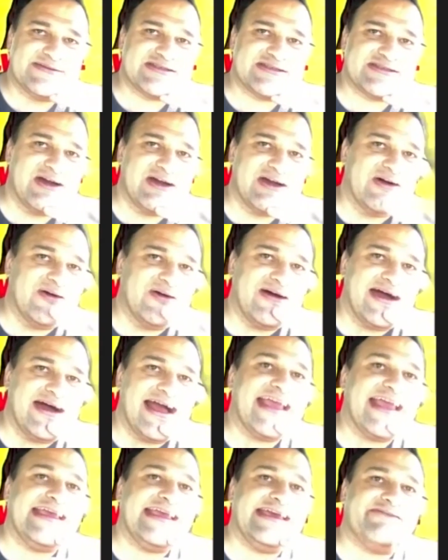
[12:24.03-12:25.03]
So
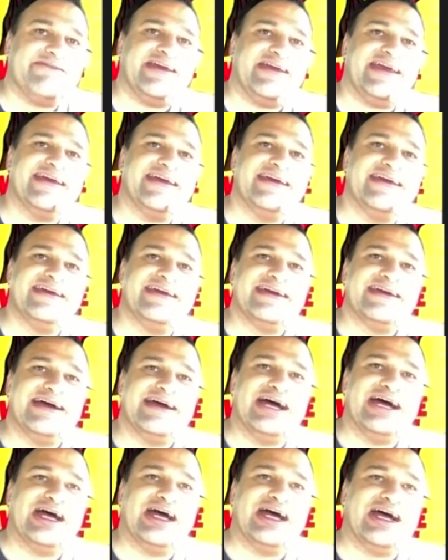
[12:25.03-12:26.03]
I give it
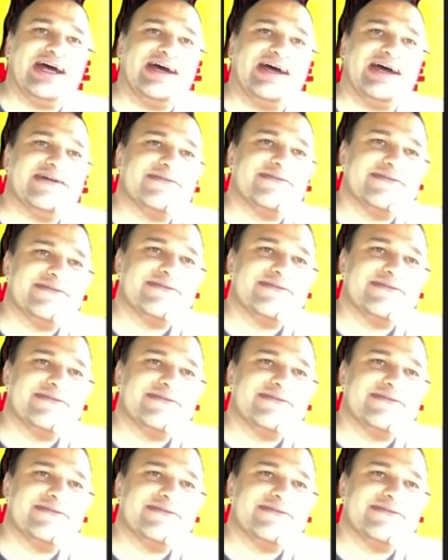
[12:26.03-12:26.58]
A-.